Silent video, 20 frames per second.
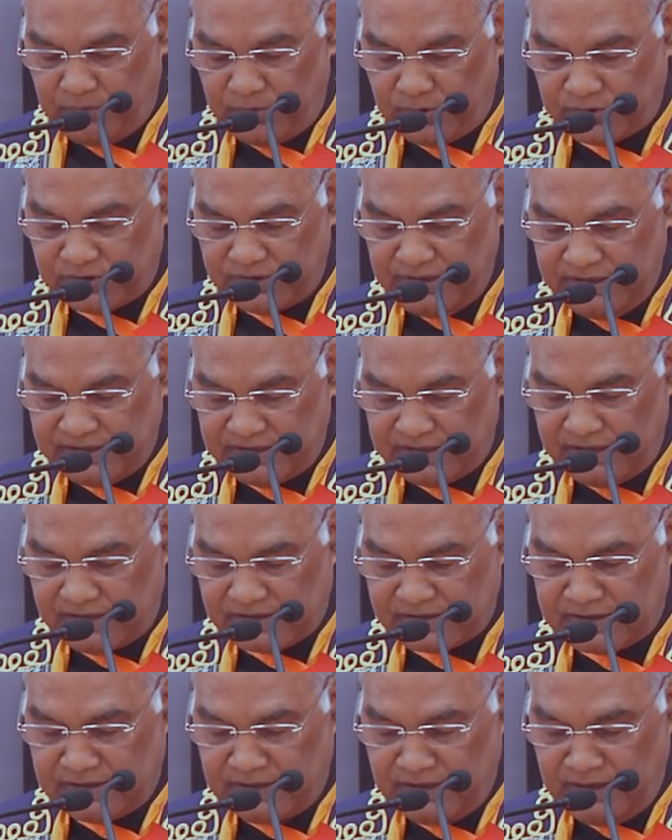
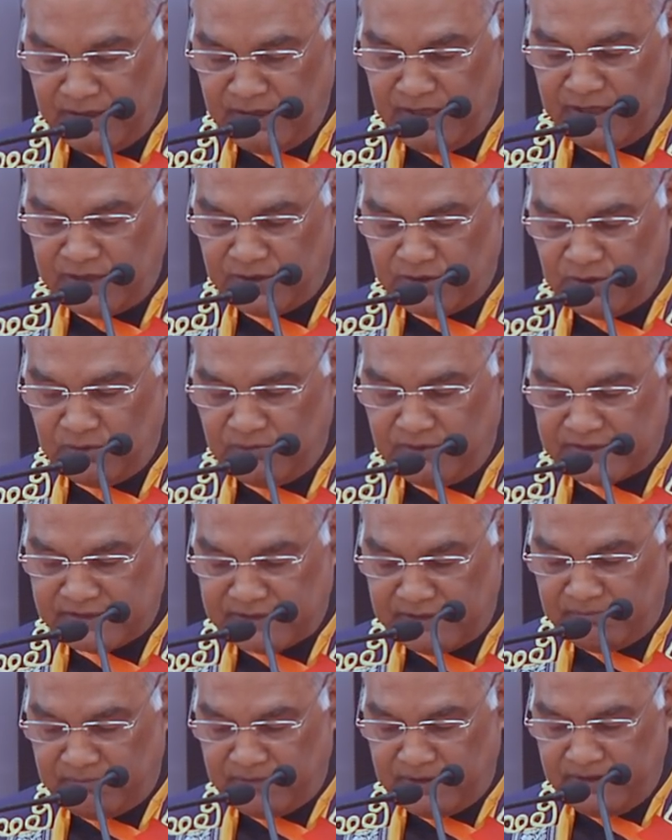procedures need to be
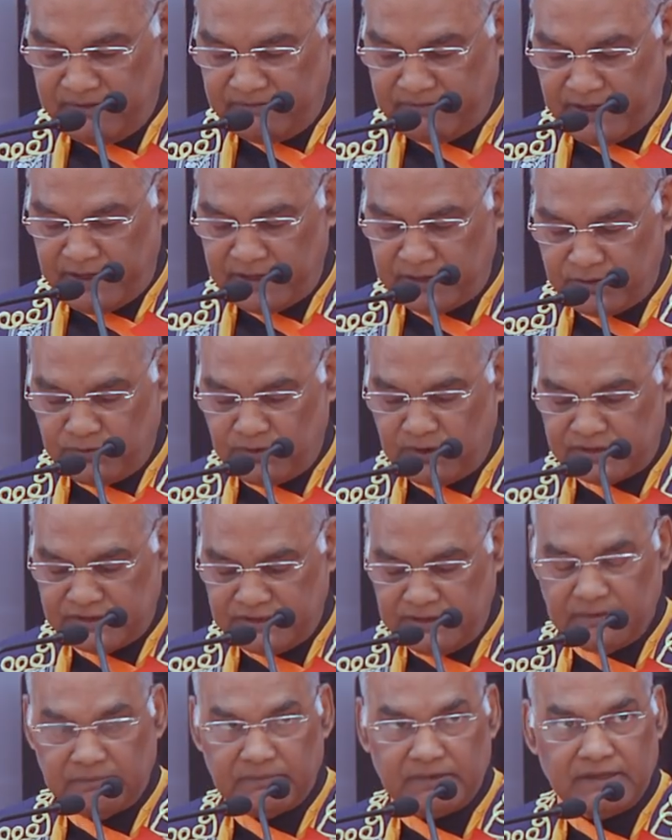simplified to
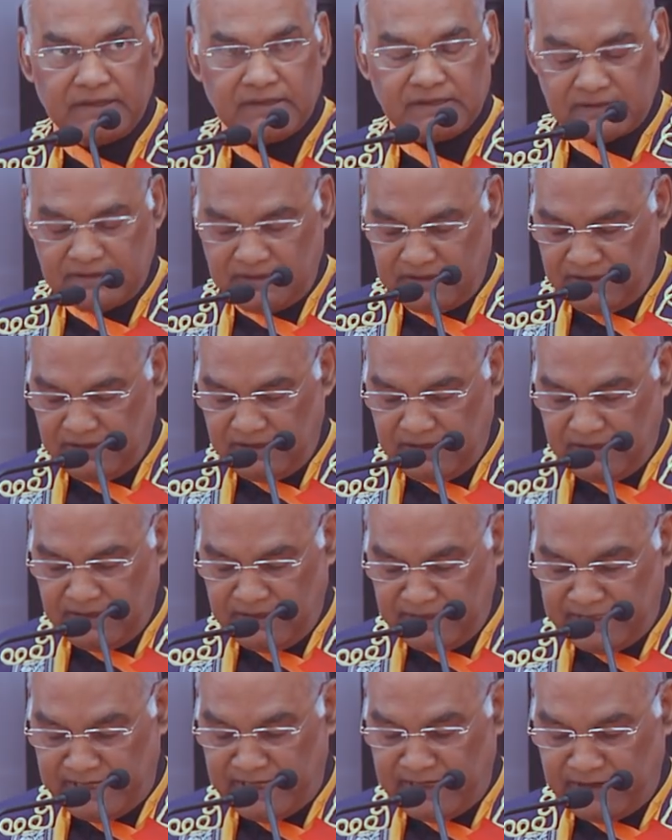achieve this,
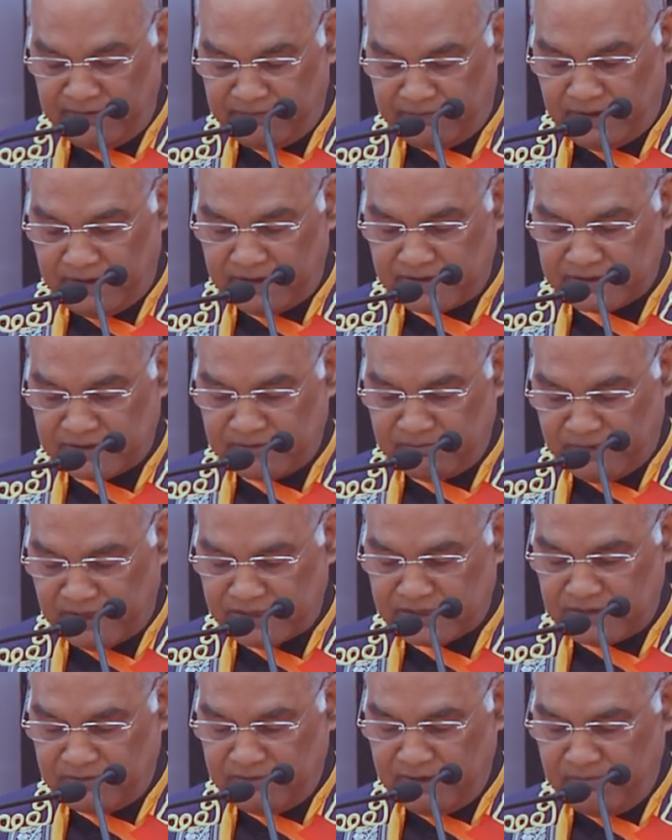then efforts
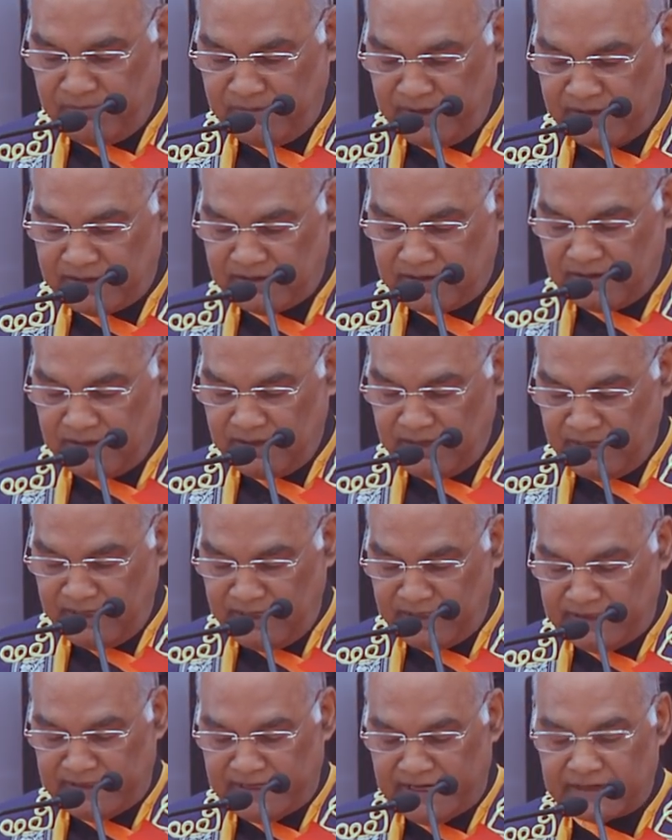must be made
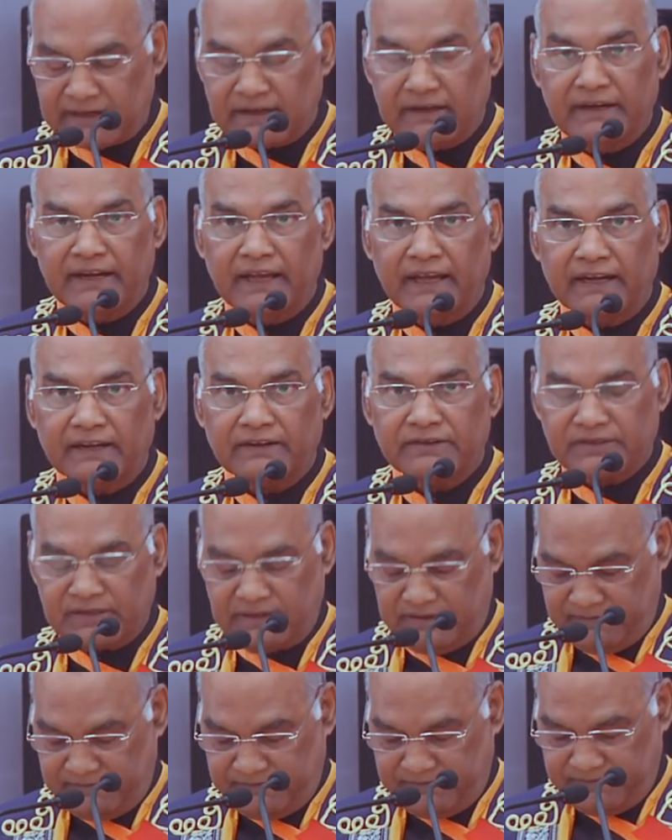in that
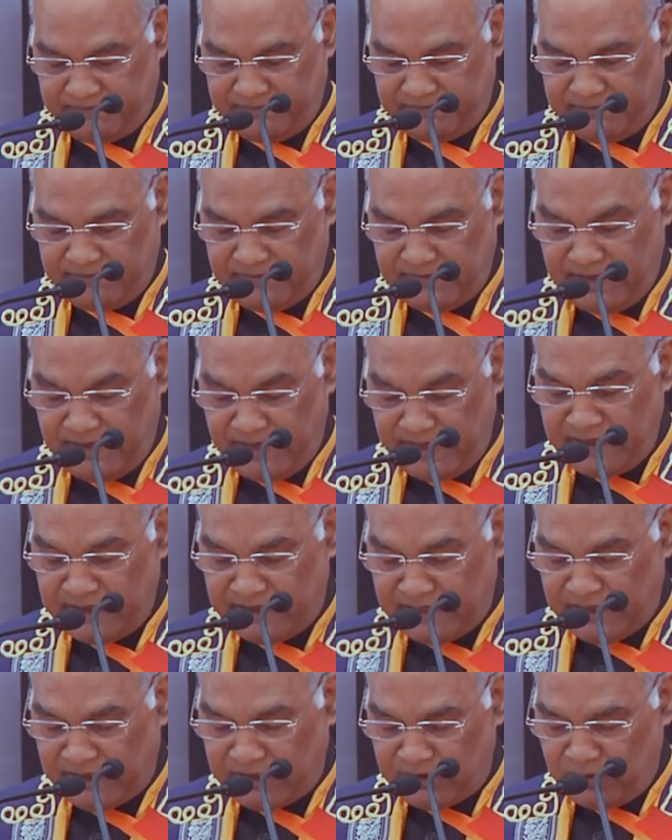direction. In
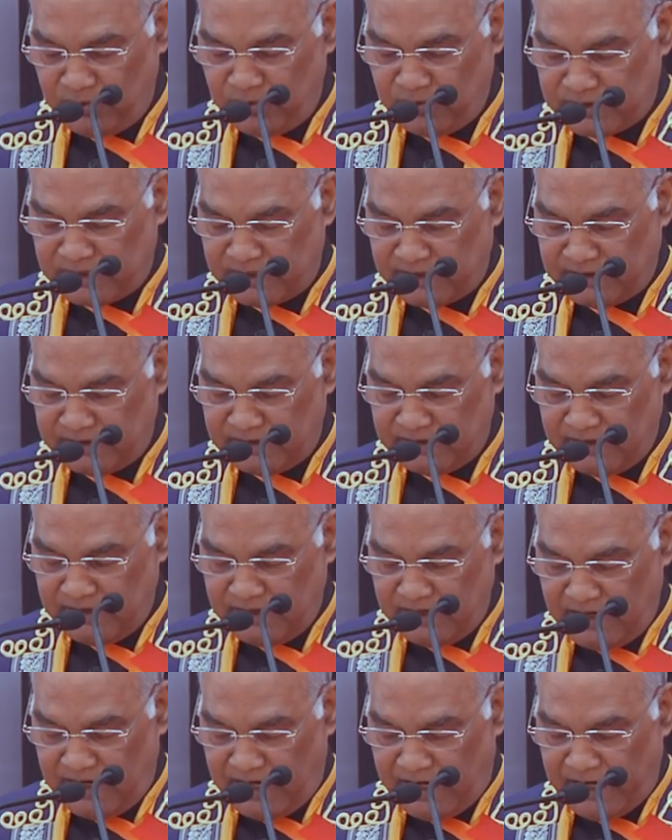conclusion,
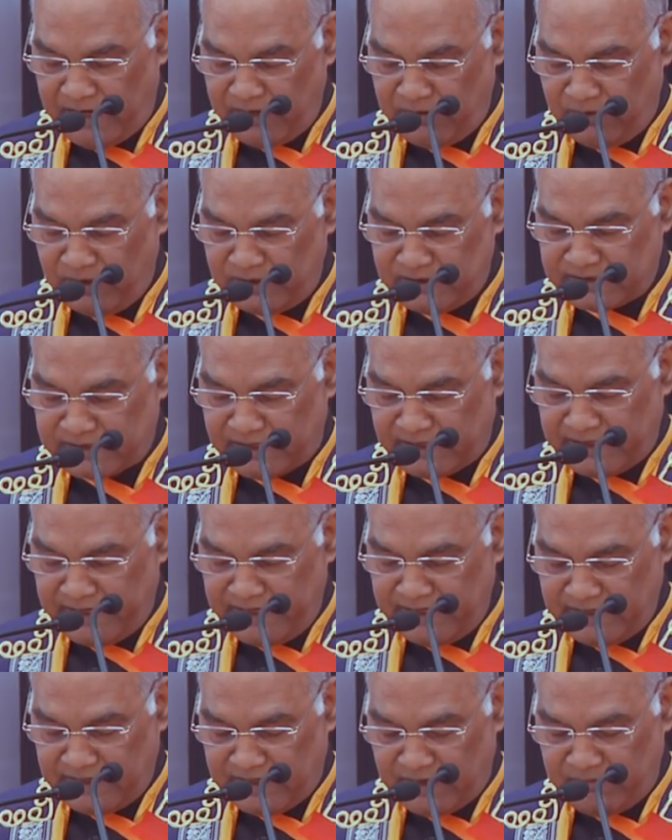I once
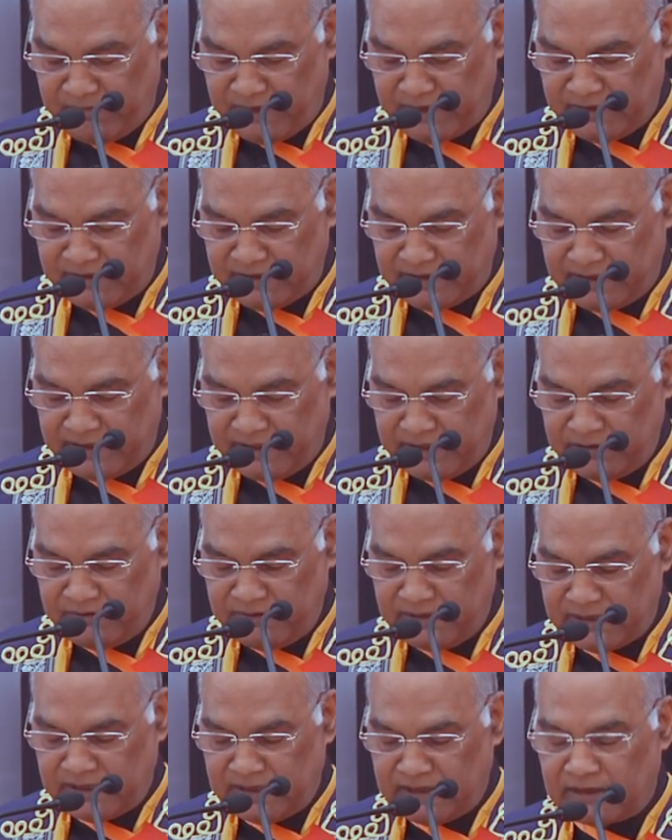again commend the
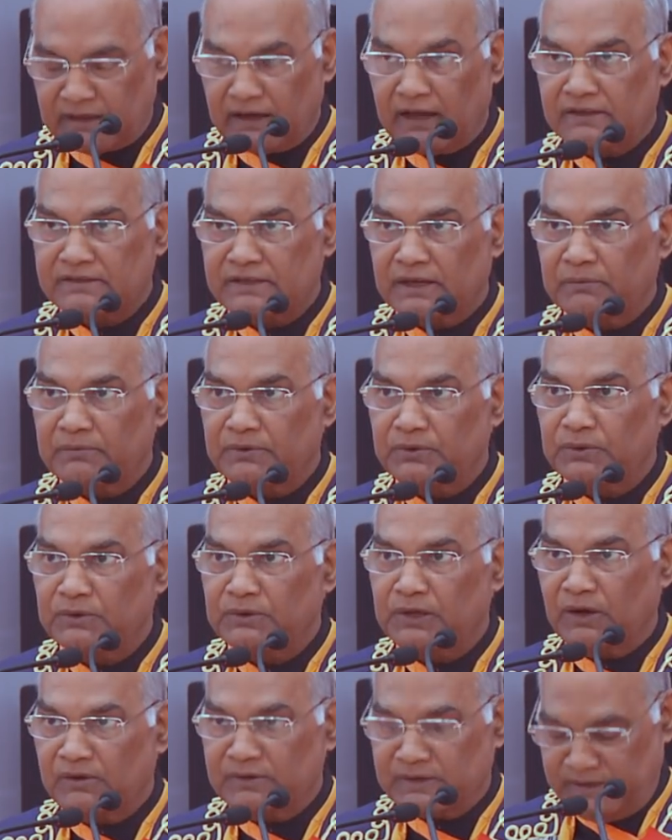graduating class of
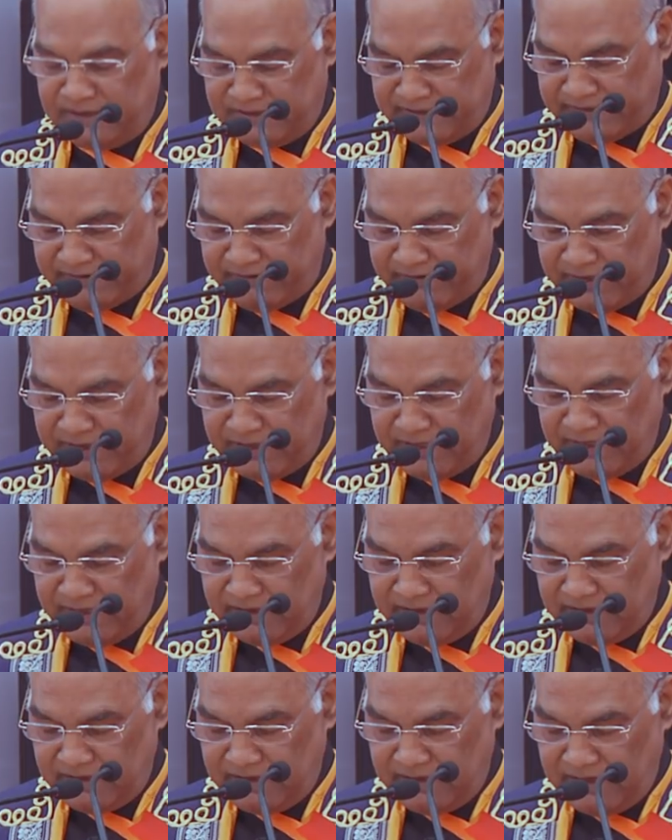
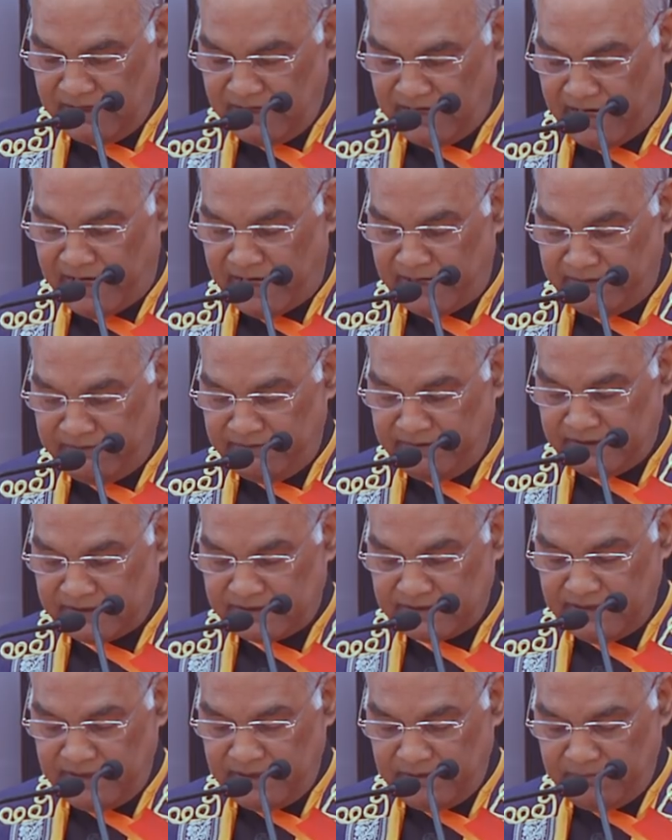2017 and
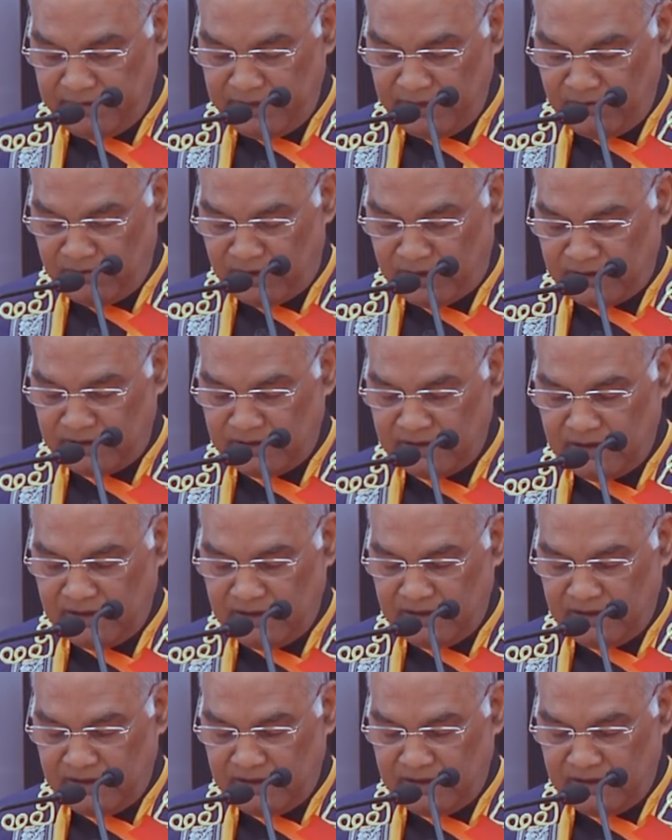wish everyone